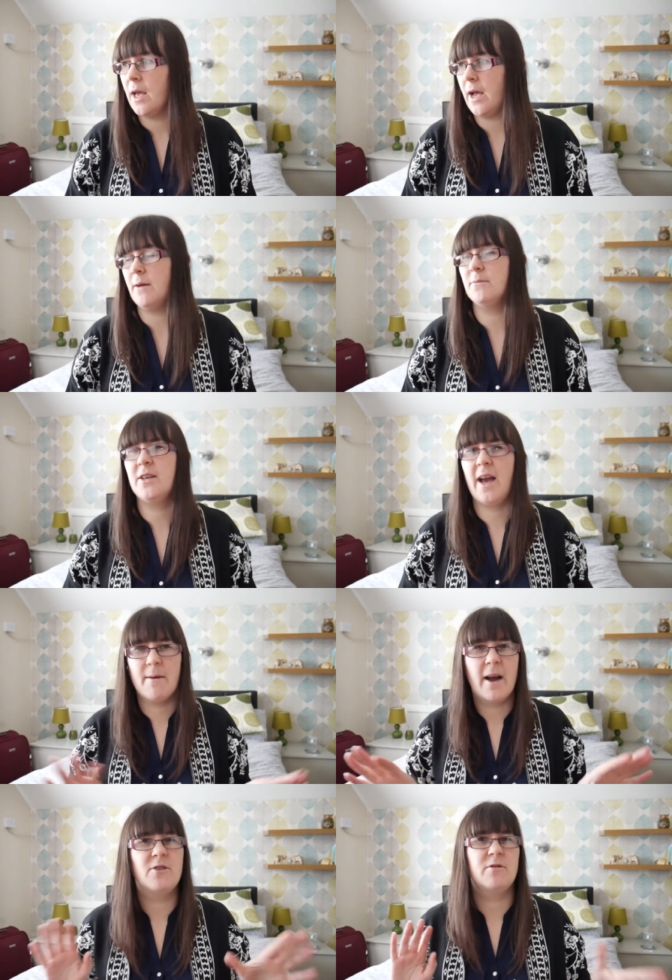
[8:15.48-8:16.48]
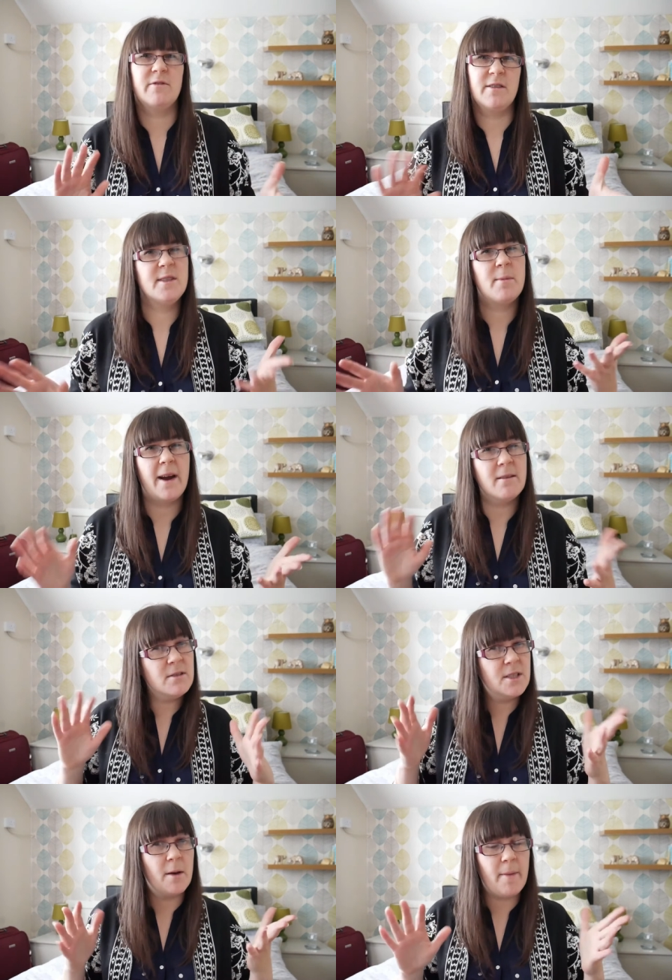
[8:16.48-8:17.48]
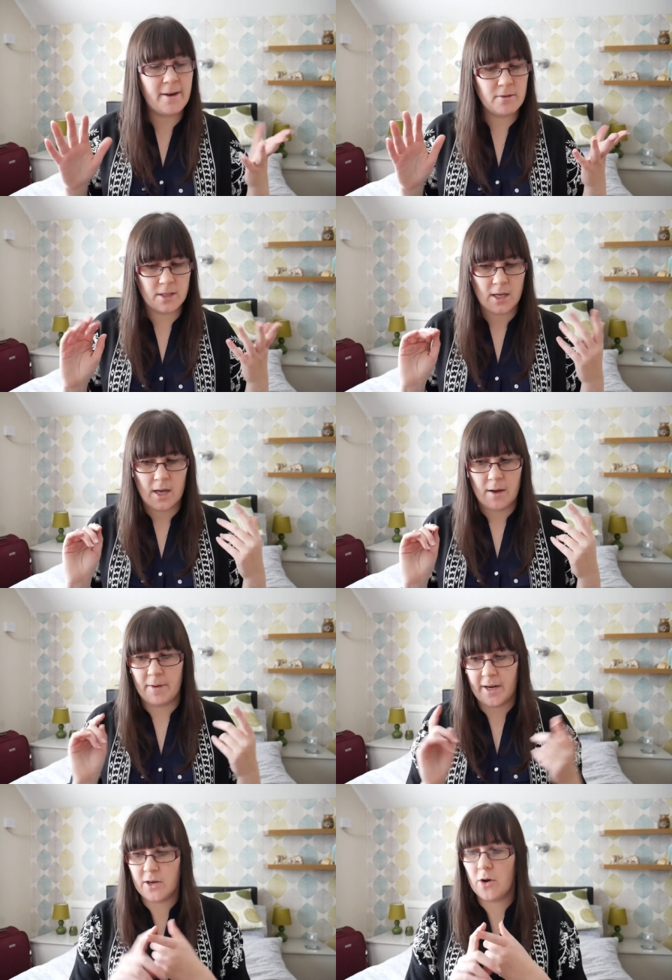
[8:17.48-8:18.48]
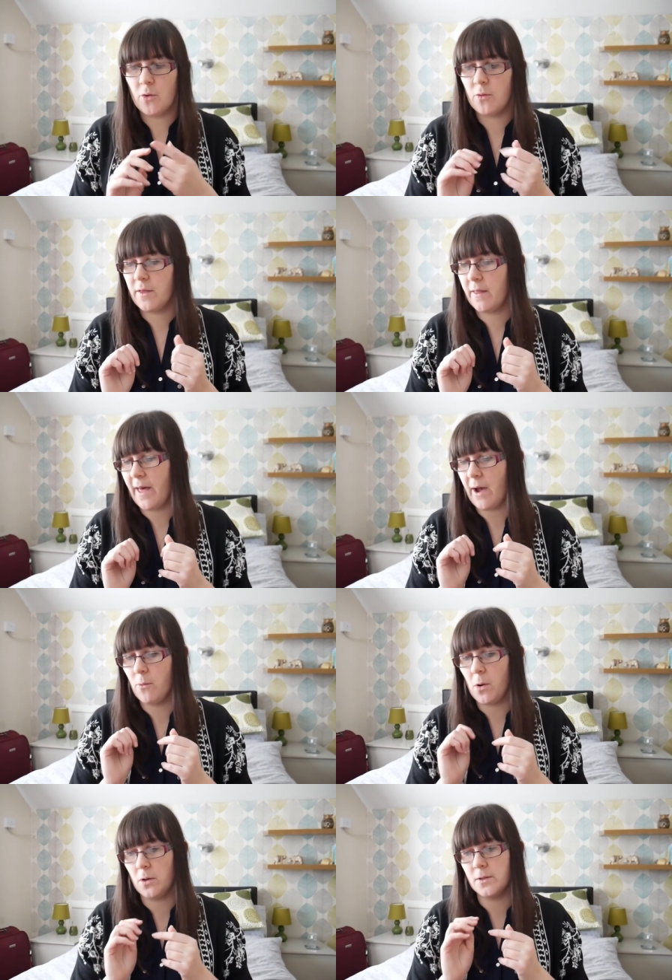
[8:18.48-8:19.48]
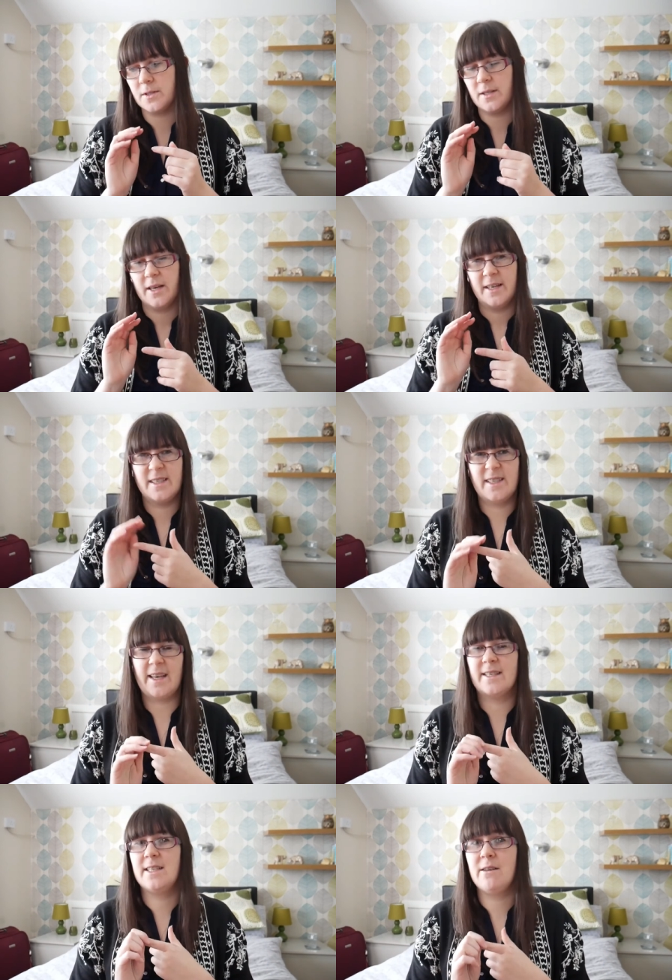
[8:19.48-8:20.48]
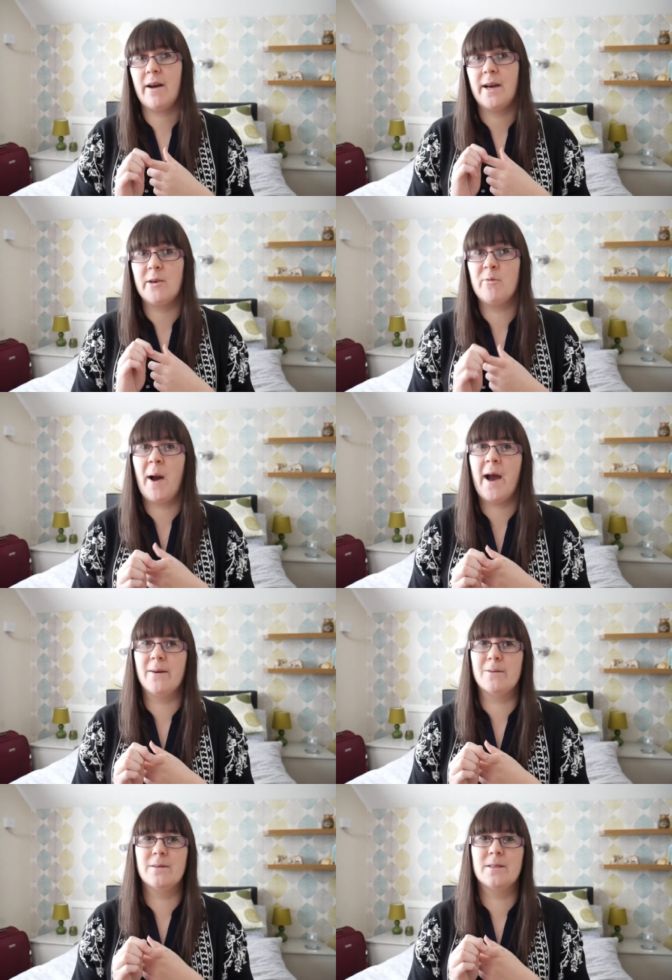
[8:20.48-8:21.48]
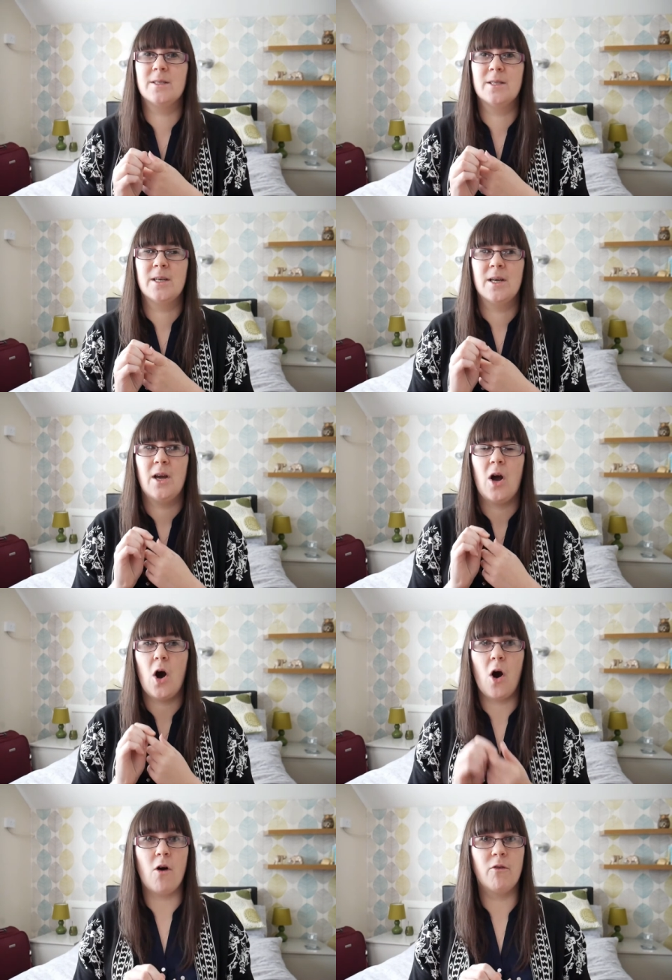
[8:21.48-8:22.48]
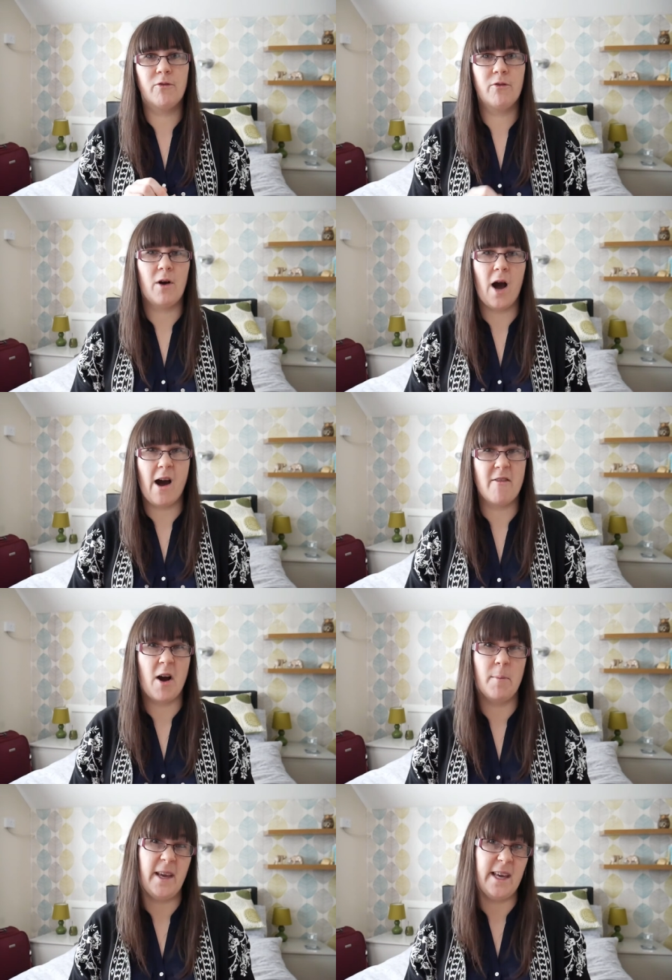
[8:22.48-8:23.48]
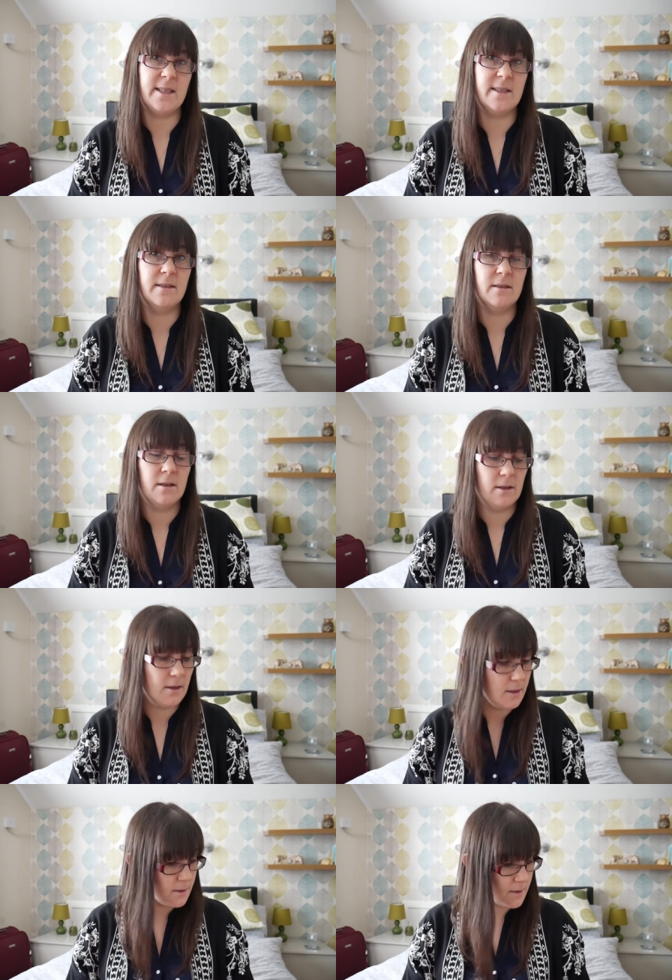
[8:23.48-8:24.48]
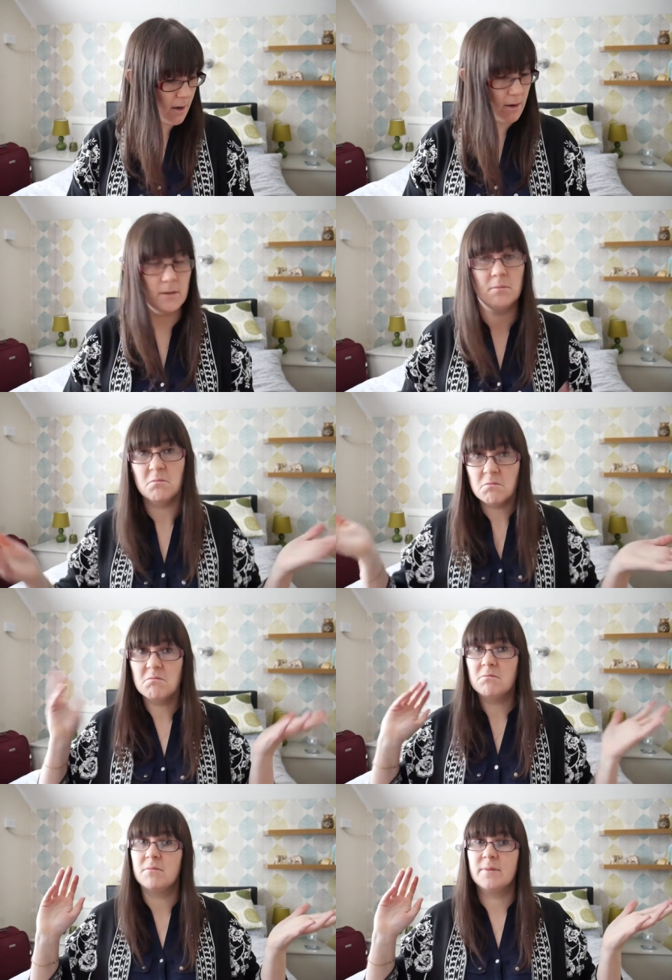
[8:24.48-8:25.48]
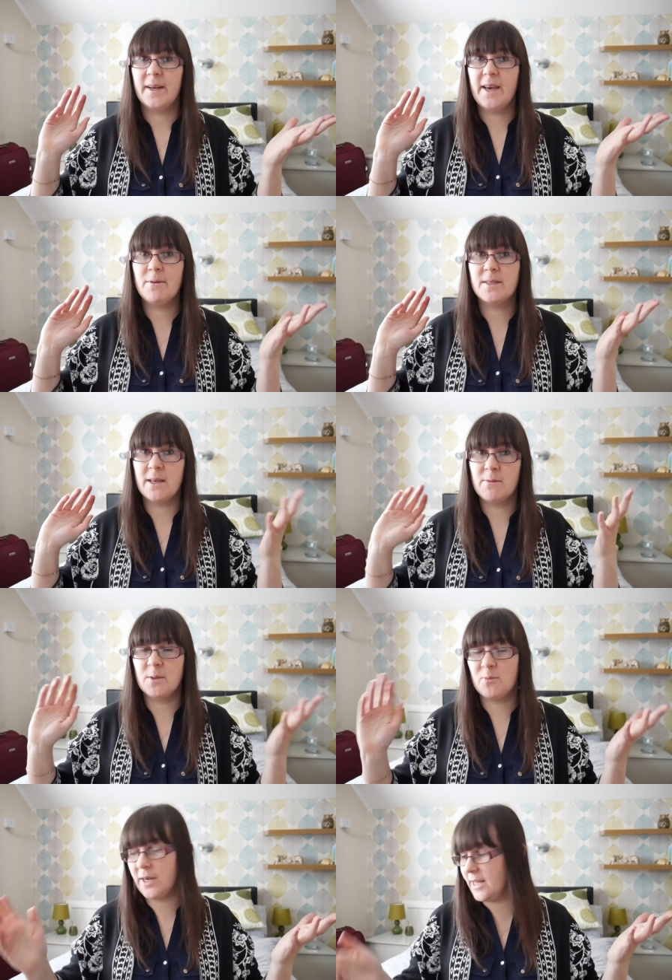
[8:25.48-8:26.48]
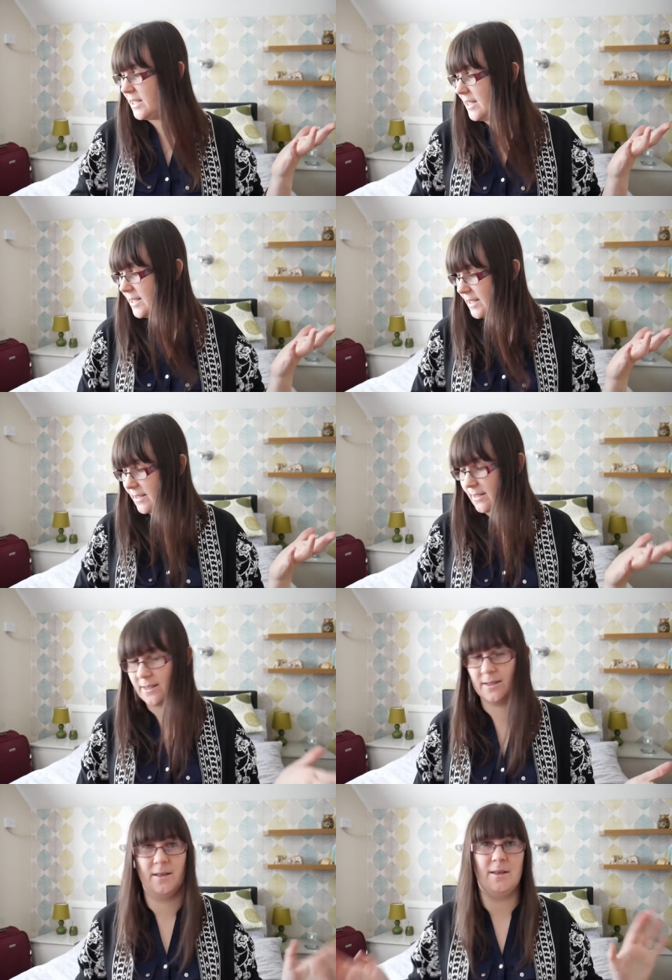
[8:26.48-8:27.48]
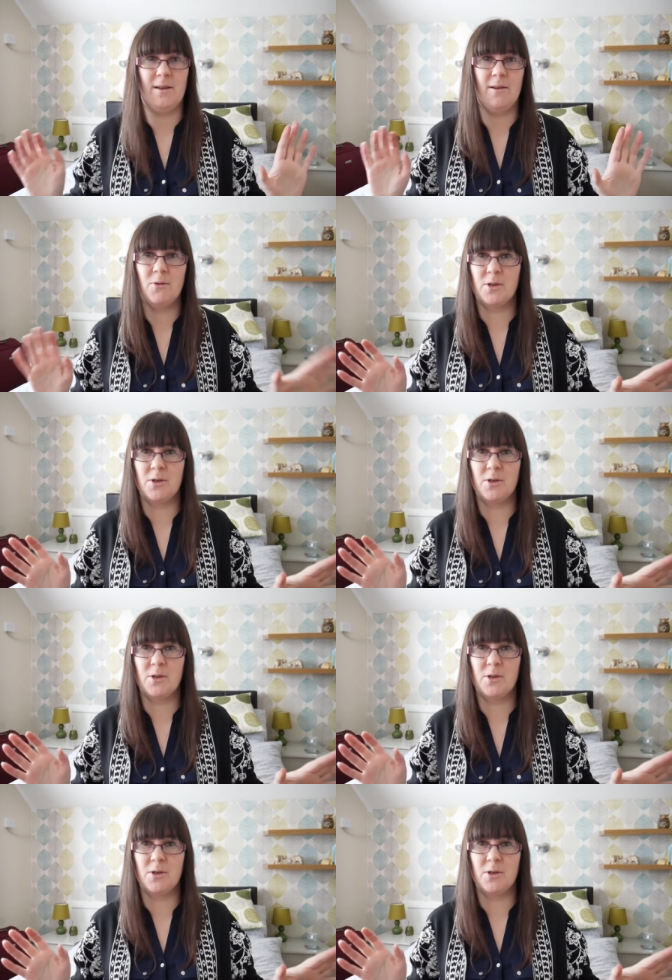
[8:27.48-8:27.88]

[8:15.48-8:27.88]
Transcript: Um, so yeah, £150 about, but I know that that was £65 off RRPs. So it was it was a pretty decent load of